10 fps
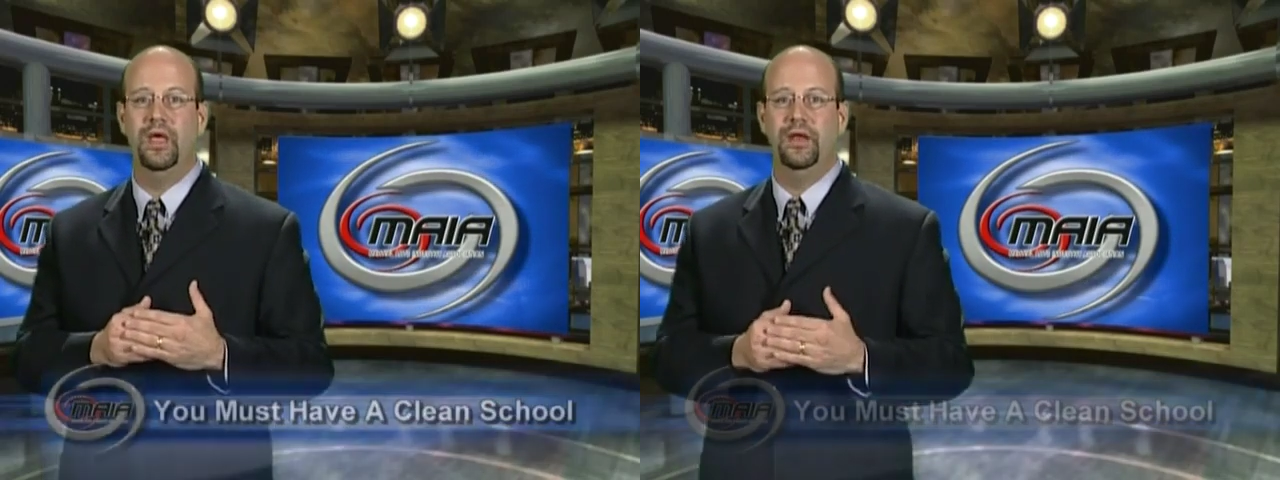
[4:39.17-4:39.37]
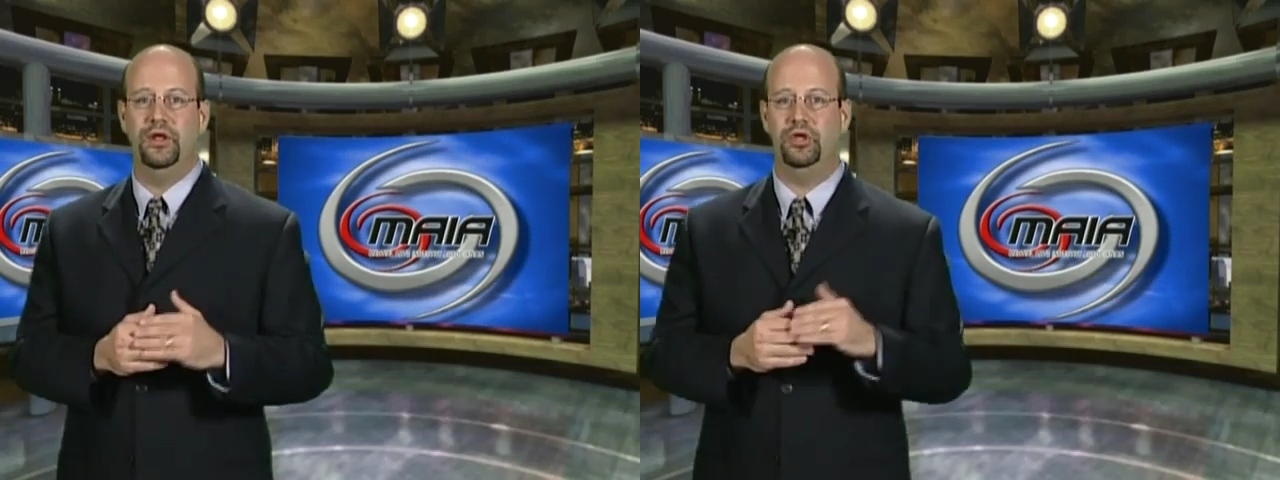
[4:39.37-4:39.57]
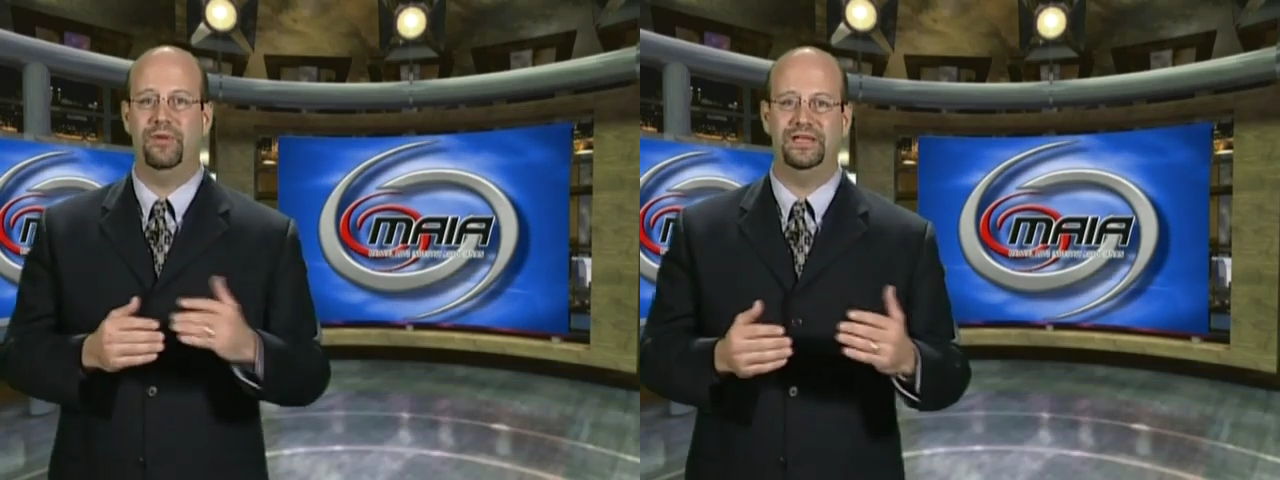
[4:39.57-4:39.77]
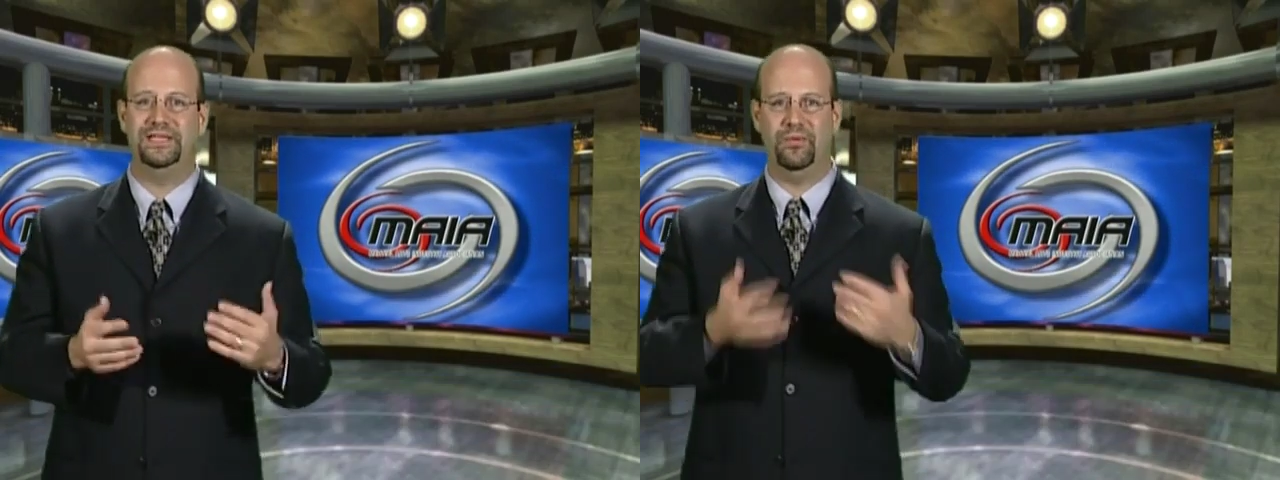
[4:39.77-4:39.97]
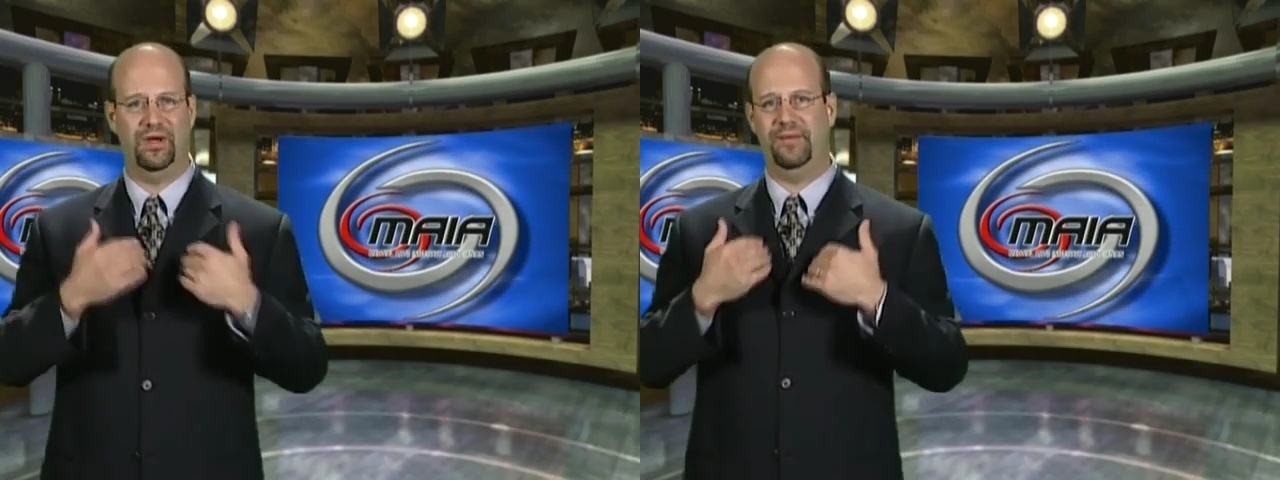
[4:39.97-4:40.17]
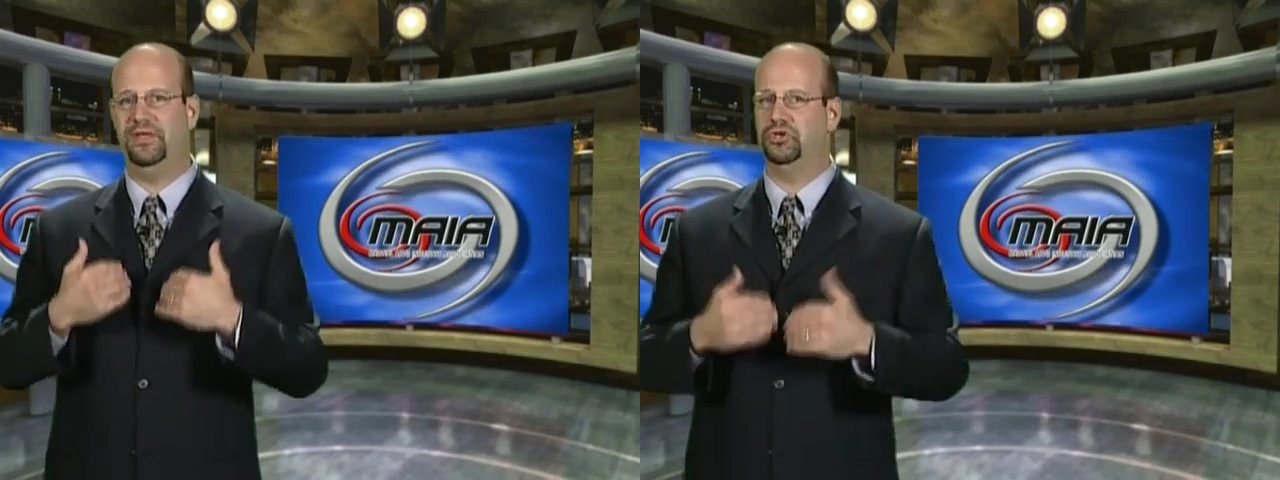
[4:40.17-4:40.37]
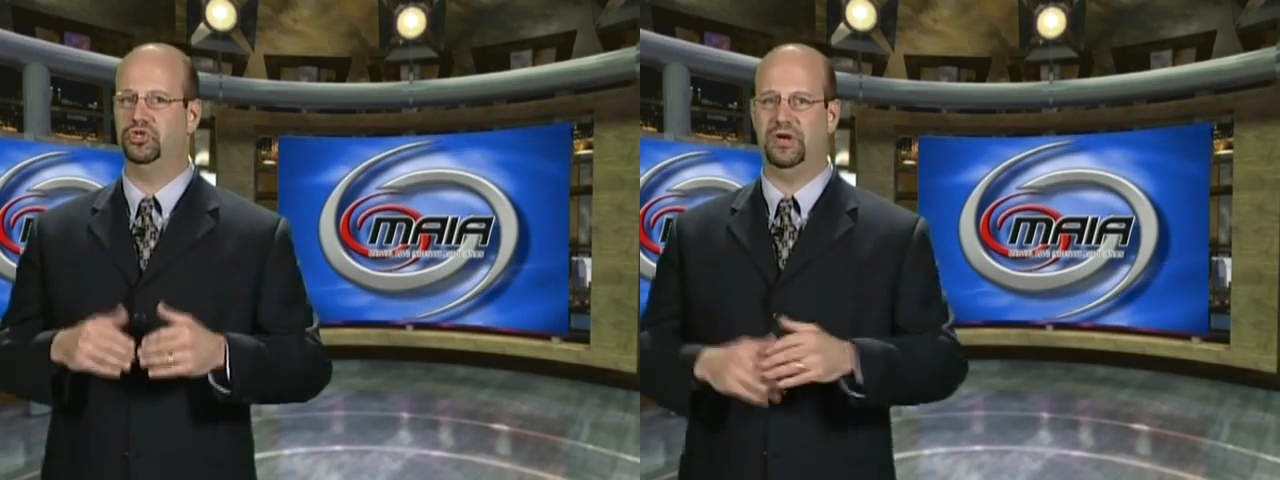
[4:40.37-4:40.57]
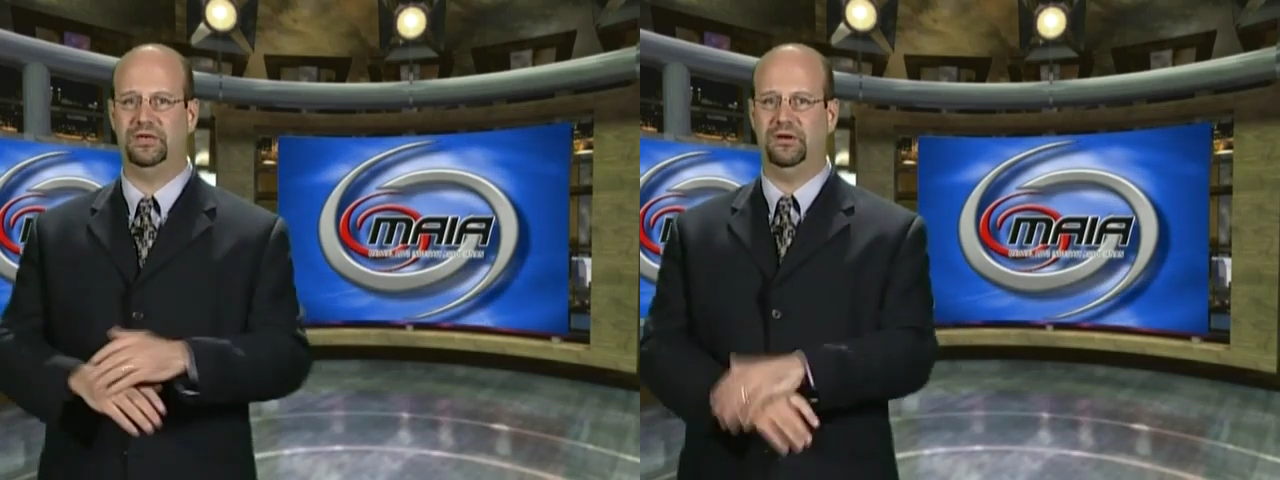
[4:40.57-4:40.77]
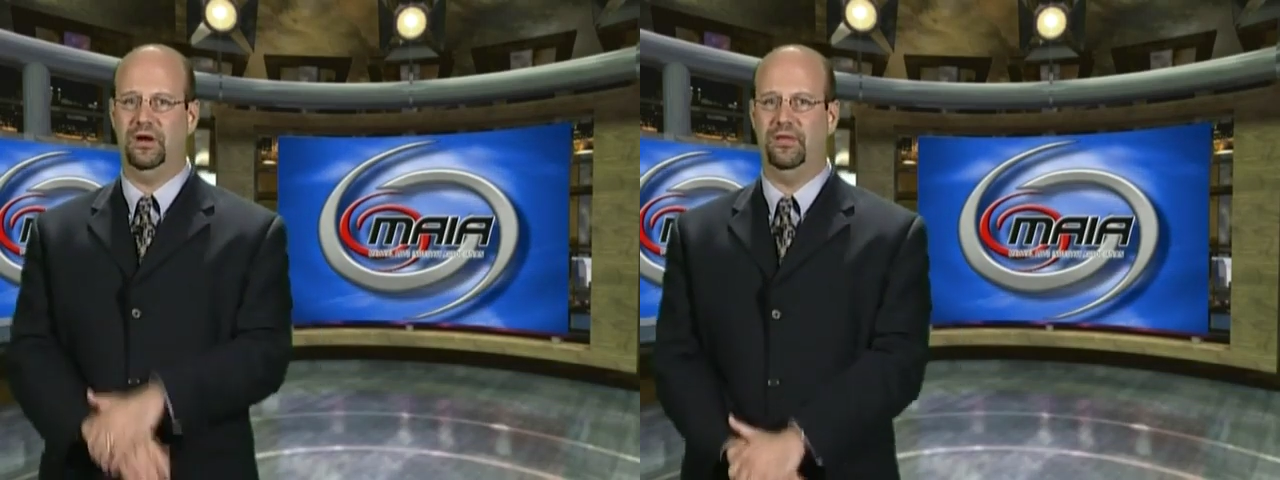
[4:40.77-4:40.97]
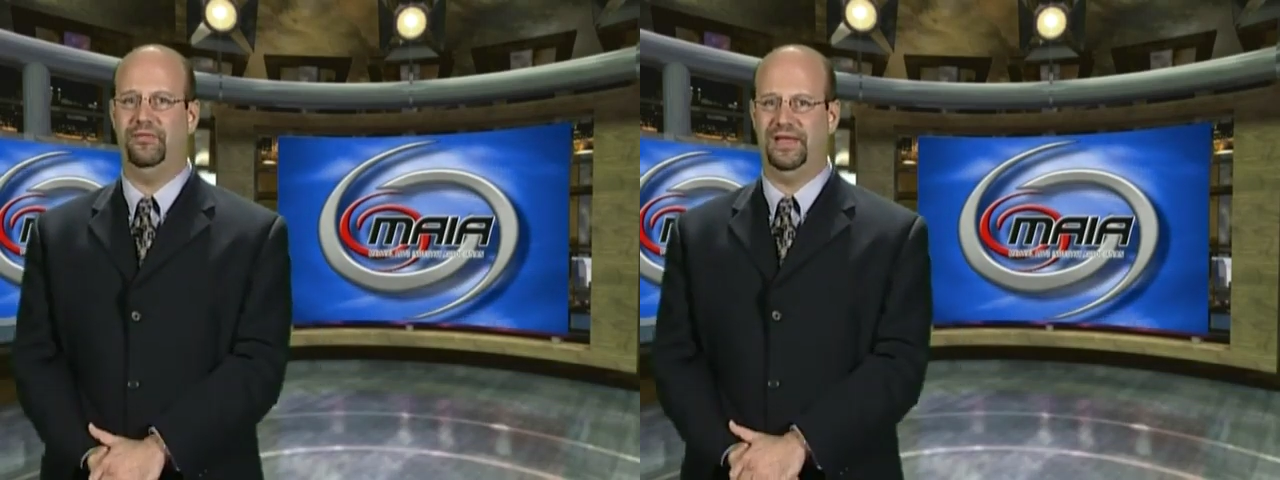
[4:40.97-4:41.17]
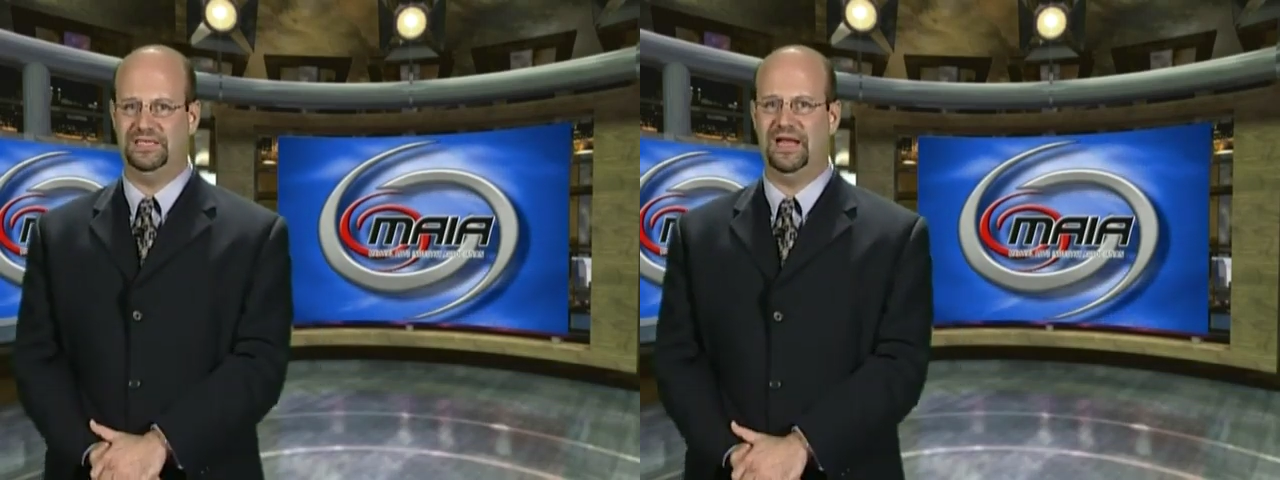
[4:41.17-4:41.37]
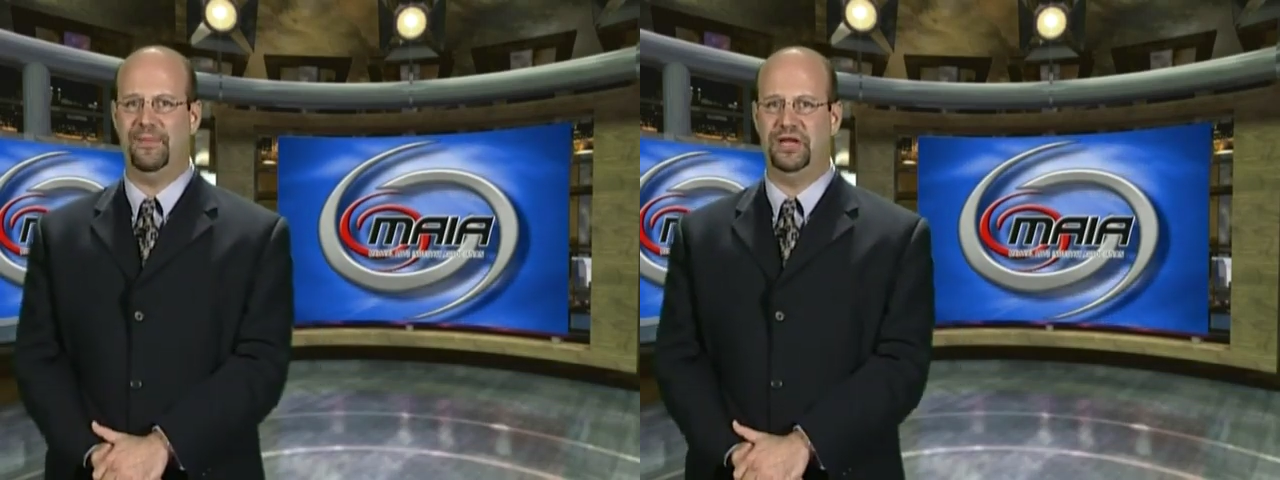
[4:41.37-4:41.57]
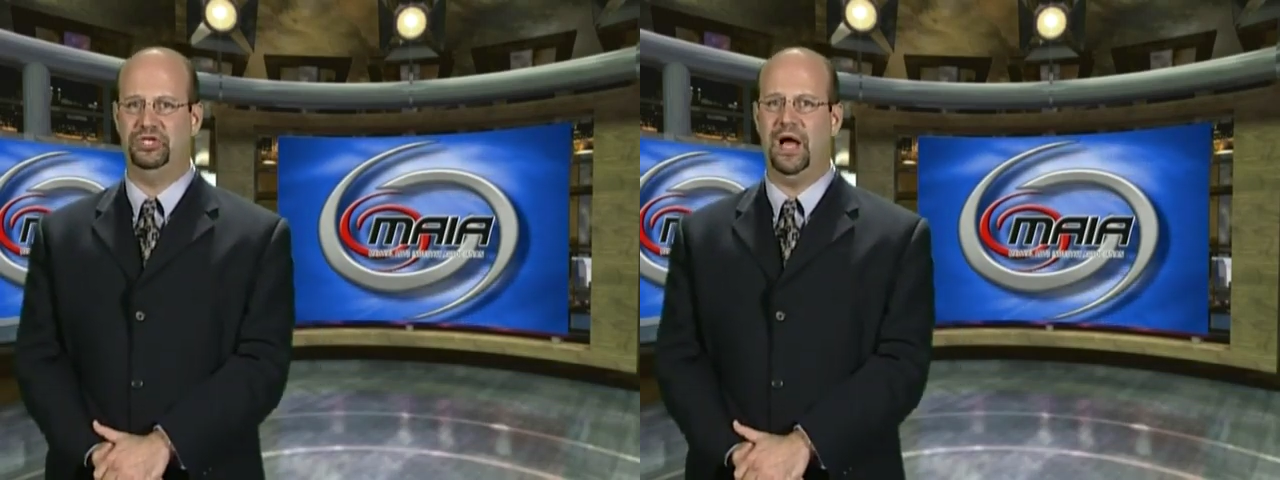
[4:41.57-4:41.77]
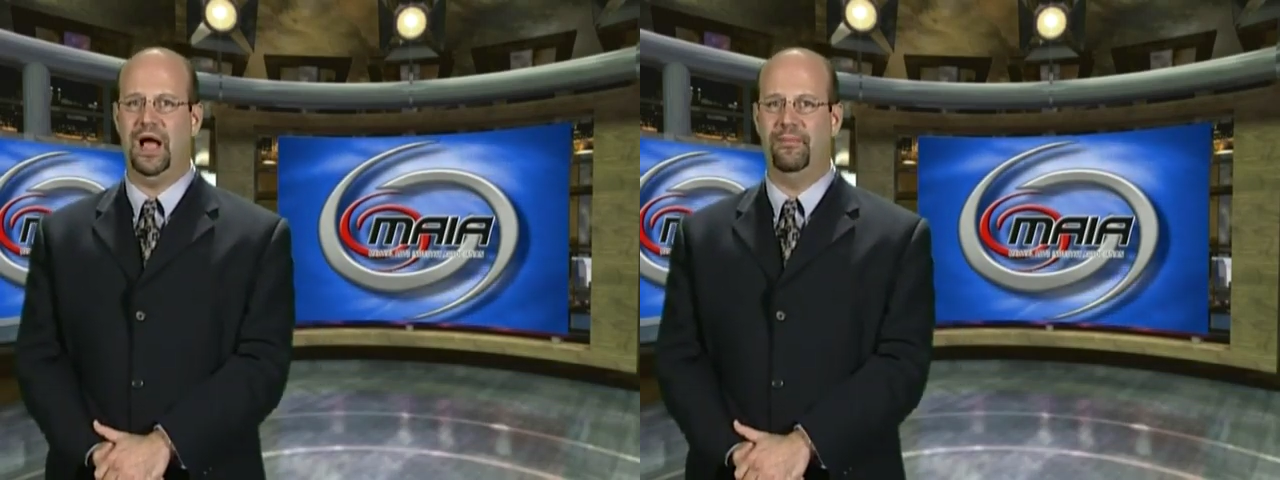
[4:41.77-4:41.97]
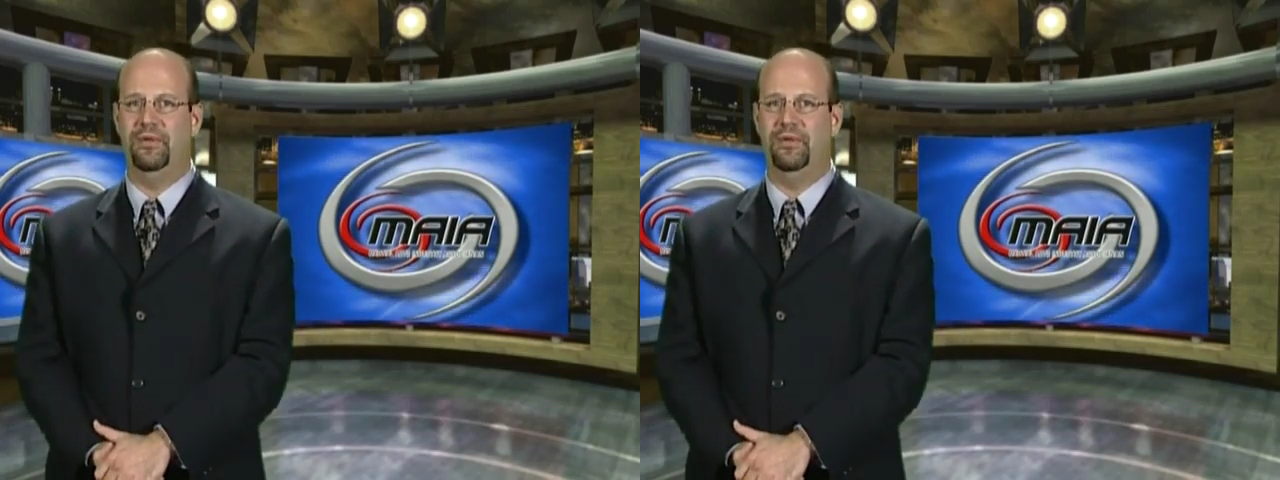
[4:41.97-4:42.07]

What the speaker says: Now, you may say, well, I'm the instructor. That's not my job.